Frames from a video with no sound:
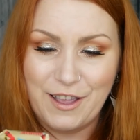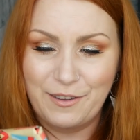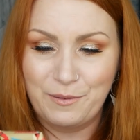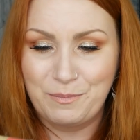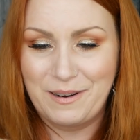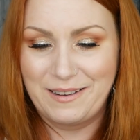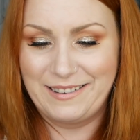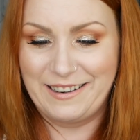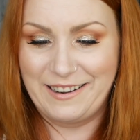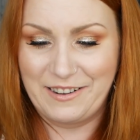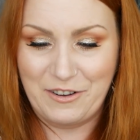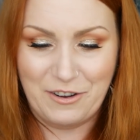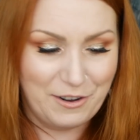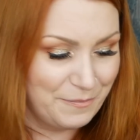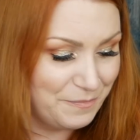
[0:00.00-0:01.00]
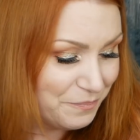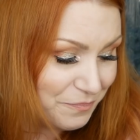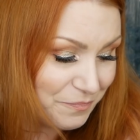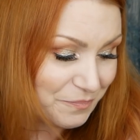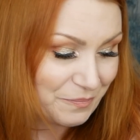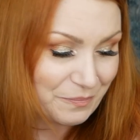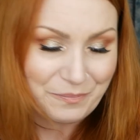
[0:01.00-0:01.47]
This present I
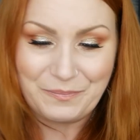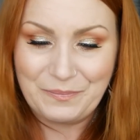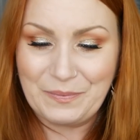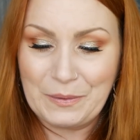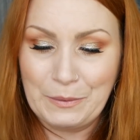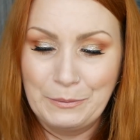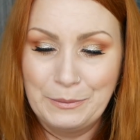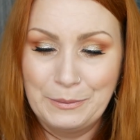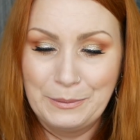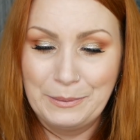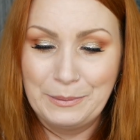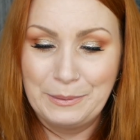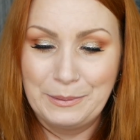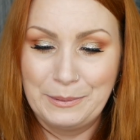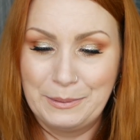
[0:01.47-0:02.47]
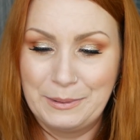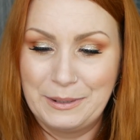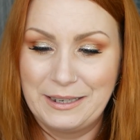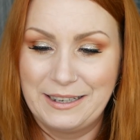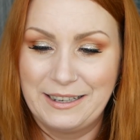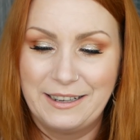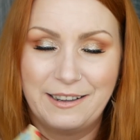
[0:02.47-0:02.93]
got.
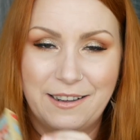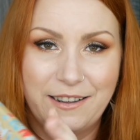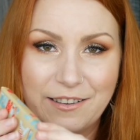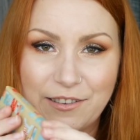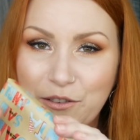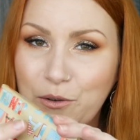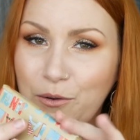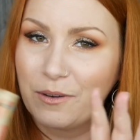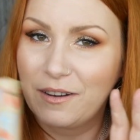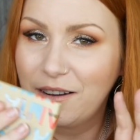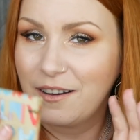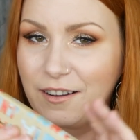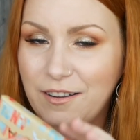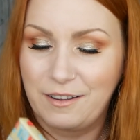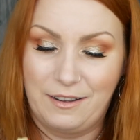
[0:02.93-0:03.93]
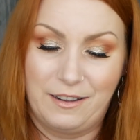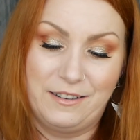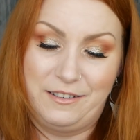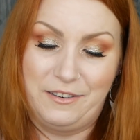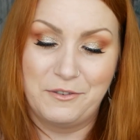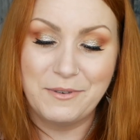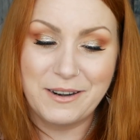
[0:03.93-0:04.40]
Ooh.
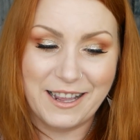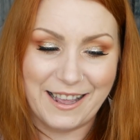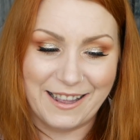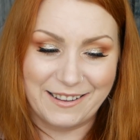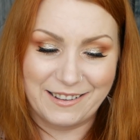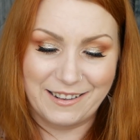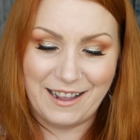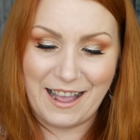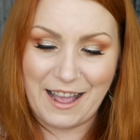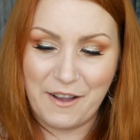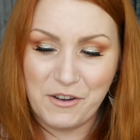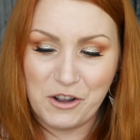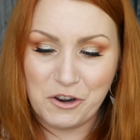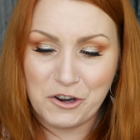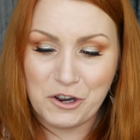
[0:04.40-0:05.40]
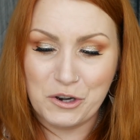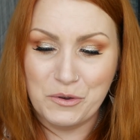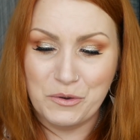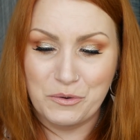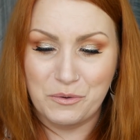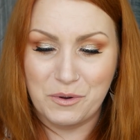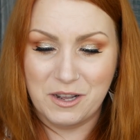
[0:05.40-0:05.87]
I don't know what it is. I haven't got a
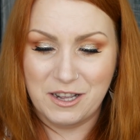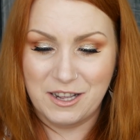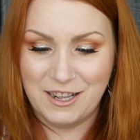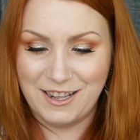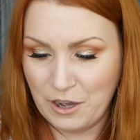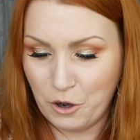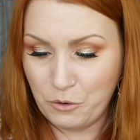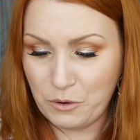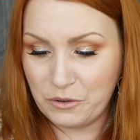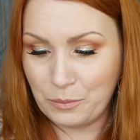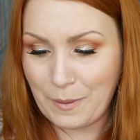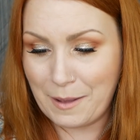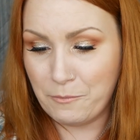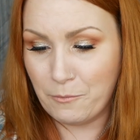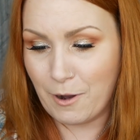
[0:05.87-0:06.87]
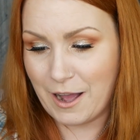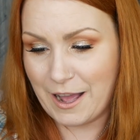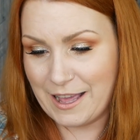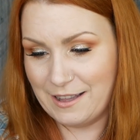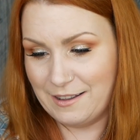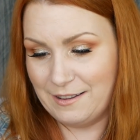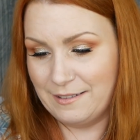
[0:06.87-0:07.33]
clue. Oh, it's Wet n
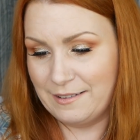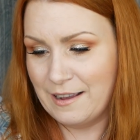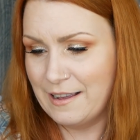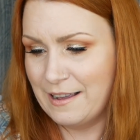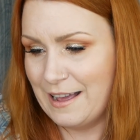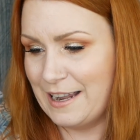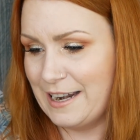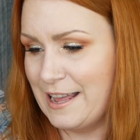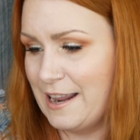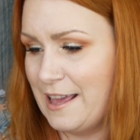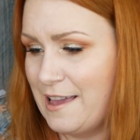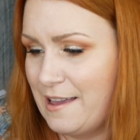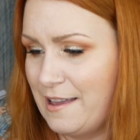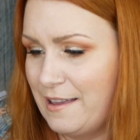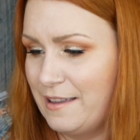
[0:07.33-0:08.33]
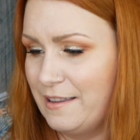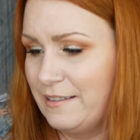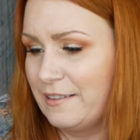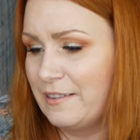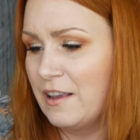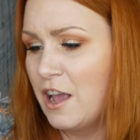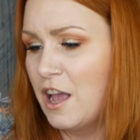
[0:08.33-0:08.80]
Wild, and it
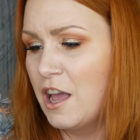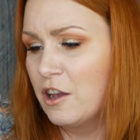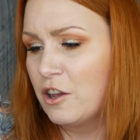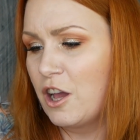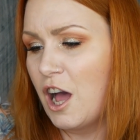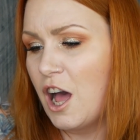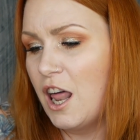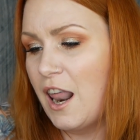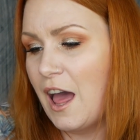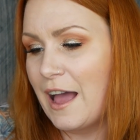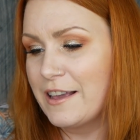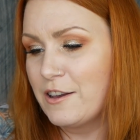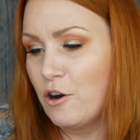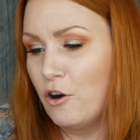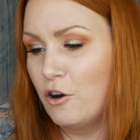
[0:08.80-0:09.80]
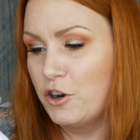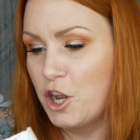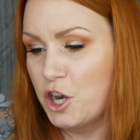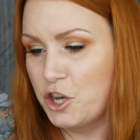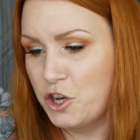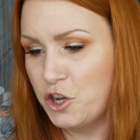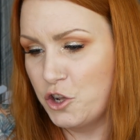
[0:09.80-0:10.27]
is Colour
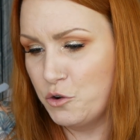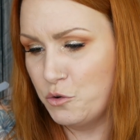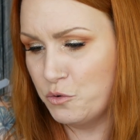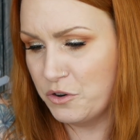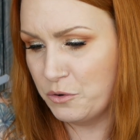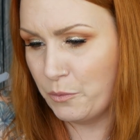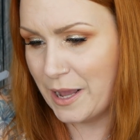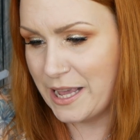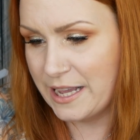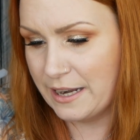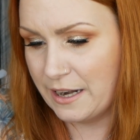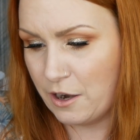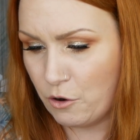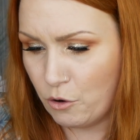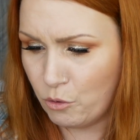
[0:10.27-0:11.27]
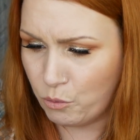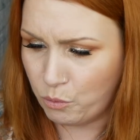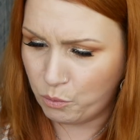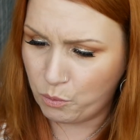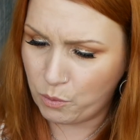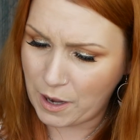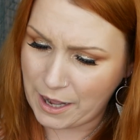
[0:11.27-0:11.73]
Icon Nude Awakening.
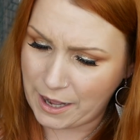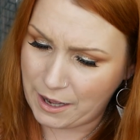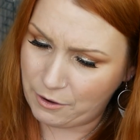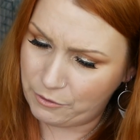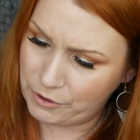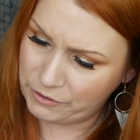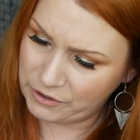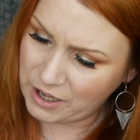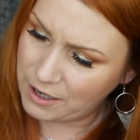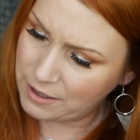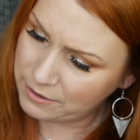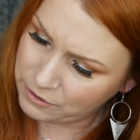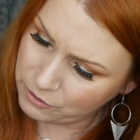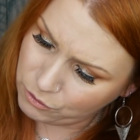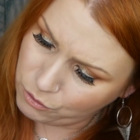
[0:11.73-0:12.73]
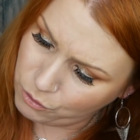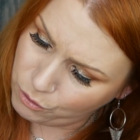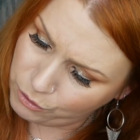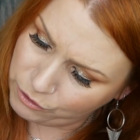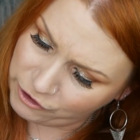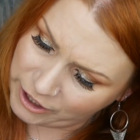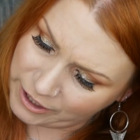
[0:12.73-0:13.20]
Oh, wow, those colours are
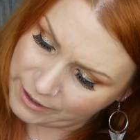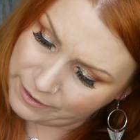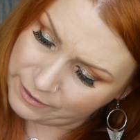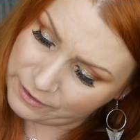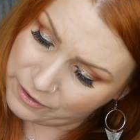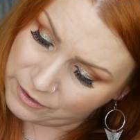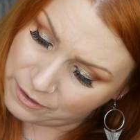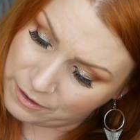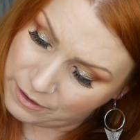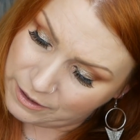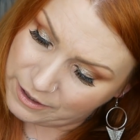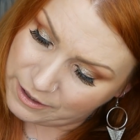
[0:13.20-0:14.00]
gorgeous.